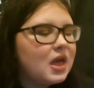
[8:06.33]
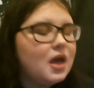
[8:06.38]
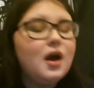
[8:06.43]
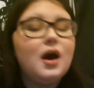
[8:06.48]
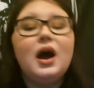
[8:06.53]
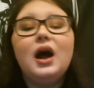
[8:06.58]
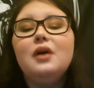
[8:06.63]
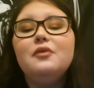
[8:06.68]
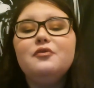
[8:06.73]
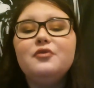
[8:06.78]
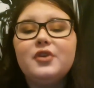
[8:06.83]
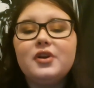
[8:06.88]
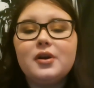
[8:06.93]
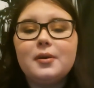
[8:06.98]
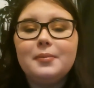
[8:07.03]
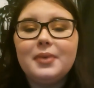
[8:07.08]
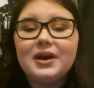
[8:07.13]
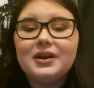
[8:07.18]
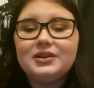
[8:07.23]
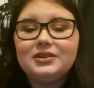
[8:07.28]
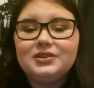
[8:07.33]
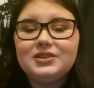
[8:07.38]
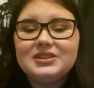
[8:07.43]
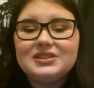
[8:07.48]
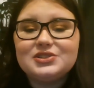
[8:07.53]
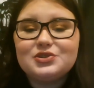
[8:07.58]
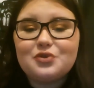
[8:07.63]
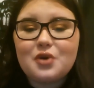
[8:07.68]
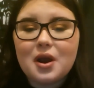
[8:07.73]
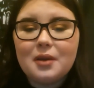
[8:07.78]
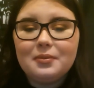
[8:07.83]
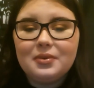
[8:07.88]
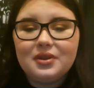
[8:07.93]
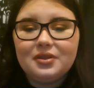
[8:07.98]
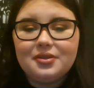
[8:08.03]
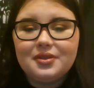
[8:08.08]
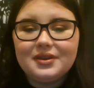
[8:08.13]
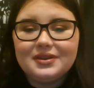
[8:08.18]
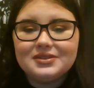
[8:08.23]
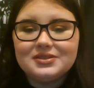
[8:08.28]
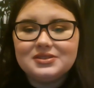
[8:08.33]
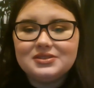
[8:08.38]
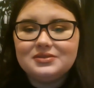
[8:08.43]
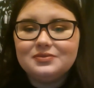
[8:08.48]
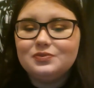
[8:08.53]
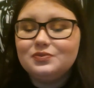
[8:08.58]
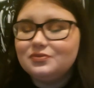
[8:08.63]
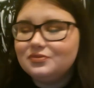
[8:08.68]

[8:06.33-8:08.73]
I'm very bad at describing things,